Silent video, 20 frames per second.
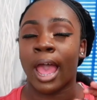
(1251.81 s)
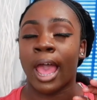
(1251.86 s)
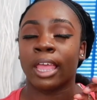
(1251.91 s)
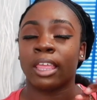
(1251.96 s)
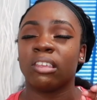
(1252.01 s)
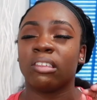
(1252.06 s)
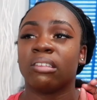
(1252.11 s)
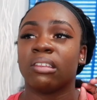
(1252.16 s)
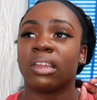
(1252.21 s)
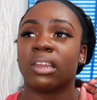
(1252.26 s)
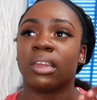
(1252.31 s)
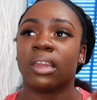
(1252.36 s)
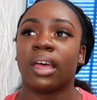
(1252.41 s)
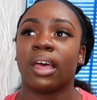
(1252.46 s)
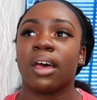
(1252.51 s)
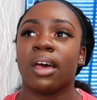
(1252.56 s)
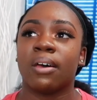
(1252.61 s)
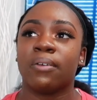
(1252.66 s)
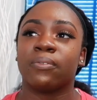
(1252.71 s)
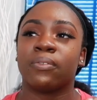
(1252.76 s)
I used to
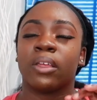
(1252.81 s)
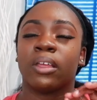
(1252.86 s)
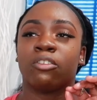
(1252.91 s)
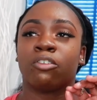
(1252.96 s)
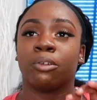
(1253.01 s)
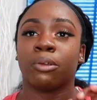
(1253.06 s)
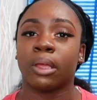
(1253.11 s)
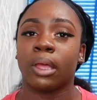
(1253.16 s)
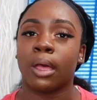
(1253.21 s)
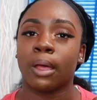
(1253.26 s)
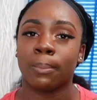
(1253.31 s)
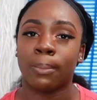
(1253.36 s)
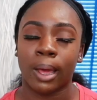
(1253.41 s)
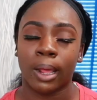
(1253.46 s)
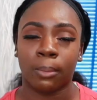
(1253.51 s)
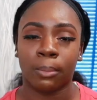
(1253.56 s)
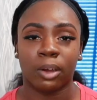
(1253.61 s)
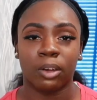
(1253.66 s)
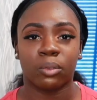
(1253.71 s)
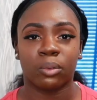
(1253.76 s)
love the Tree Hut
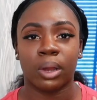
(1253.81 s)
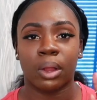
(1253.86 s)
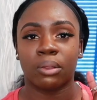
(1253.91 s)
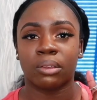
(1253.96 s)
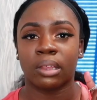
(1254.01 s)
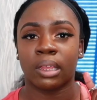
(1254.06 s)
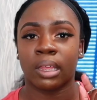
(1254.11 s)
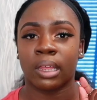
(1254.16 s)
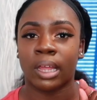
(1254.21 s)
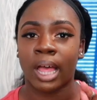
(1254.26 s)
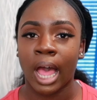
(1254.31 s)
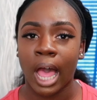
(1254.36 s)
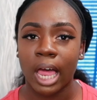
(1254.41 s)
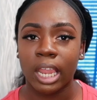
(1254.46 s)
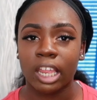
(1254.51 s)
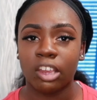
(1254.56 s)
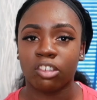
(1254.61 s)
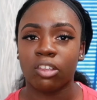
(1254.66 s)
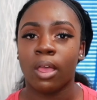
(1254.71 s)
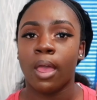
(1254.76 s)
body butters when I was in
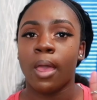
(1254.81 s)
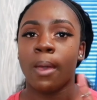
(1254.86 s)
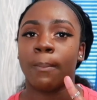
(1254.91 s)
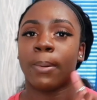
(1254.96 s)
college,